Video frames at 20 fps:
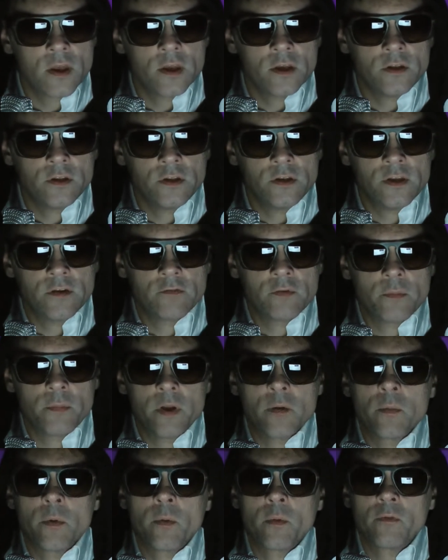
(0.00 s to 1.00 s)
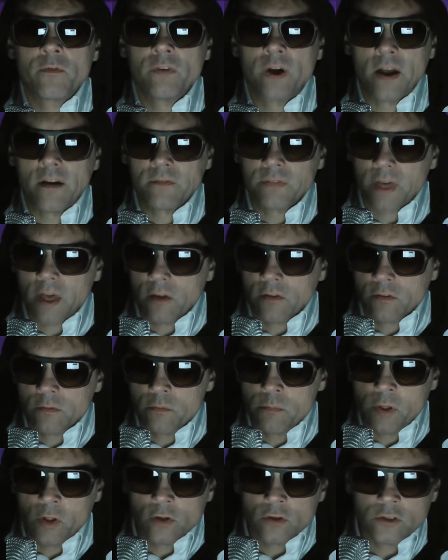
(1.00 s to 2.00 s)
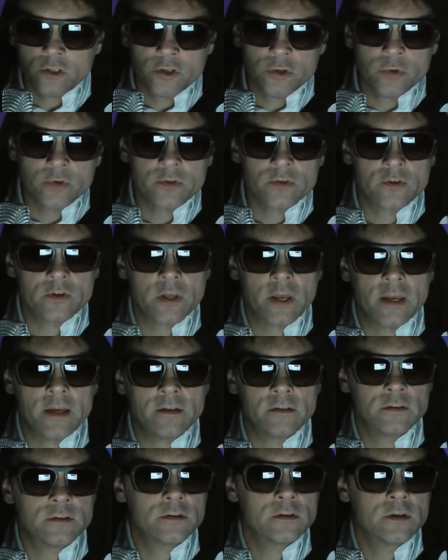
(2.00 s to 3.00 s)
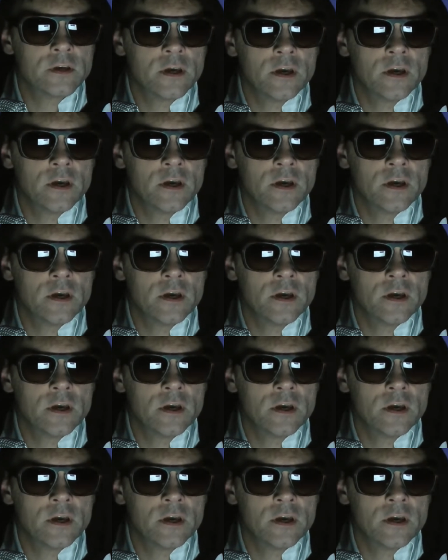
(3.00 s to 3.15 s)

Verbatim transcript: You need to have a minimum of 5,000 Milk 2 staked